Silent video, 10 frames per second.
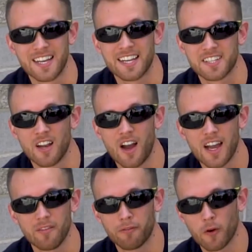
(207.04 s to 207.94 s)
nice and
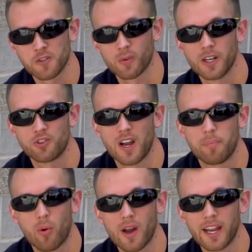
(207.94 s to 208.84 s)
hot, and first we're gonna try
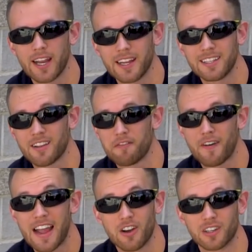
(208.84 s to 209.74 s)
pouring it into the
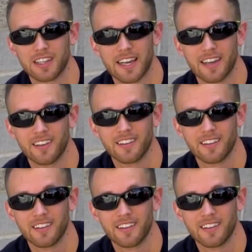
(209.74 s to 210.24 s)
fired clay.